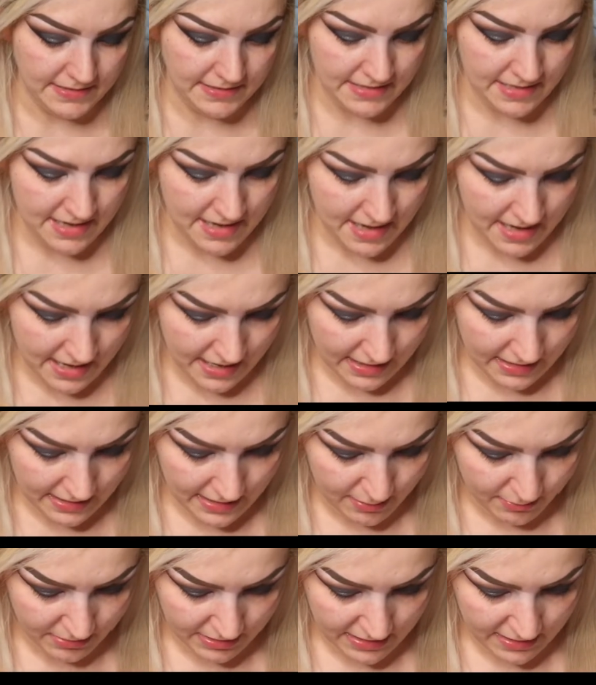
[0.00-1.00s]
is.
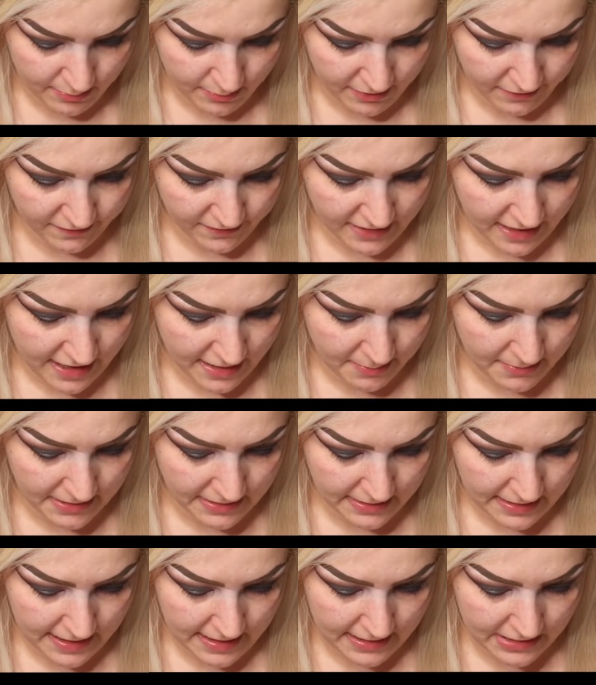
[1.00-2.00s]
And then I'm going in with
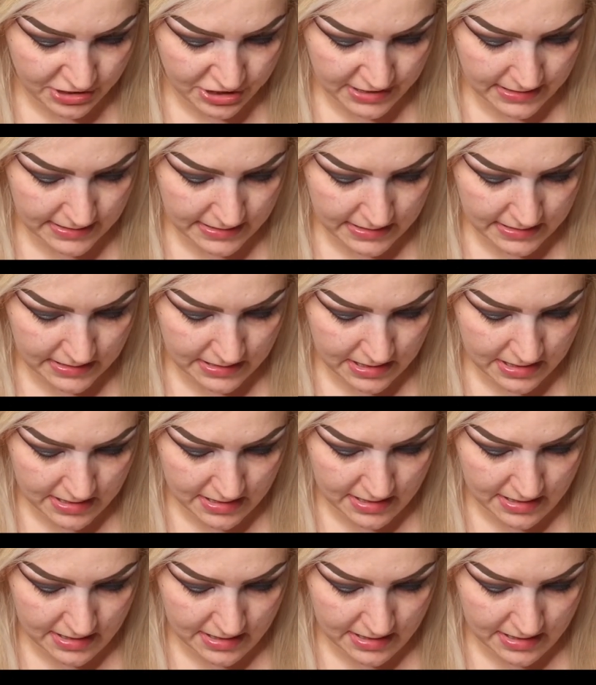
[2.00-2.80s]
Diamond Ashes.